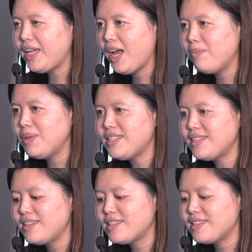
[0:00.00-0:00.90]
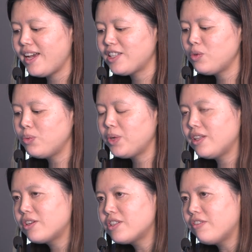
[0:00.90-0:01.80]
happens is that when
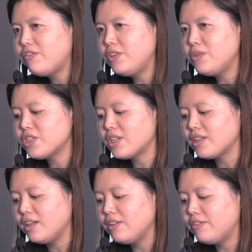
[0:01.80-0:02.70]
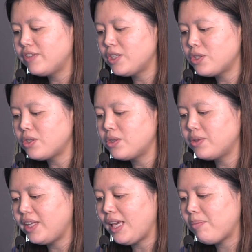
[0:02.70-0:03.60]
there's a fusion of the two,
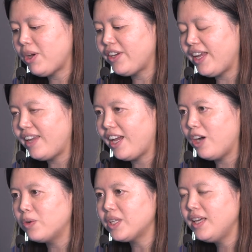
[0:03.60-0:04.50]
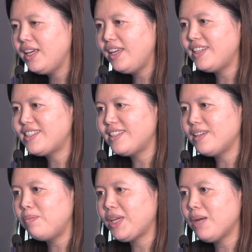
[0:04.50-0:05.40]
the EML and ALK,
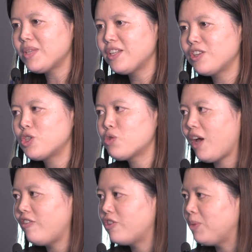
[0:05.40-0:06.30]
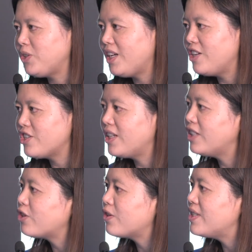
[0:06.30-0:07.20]
it becomes another driver mutation. It
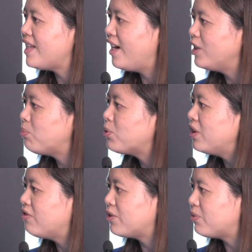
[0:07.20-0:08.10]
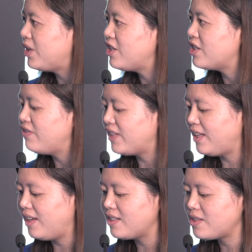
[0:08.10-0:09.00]
turns on the proliferation of the
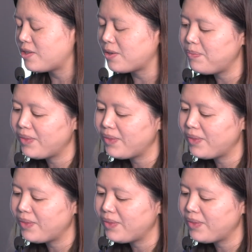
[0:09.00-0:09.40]
cancer.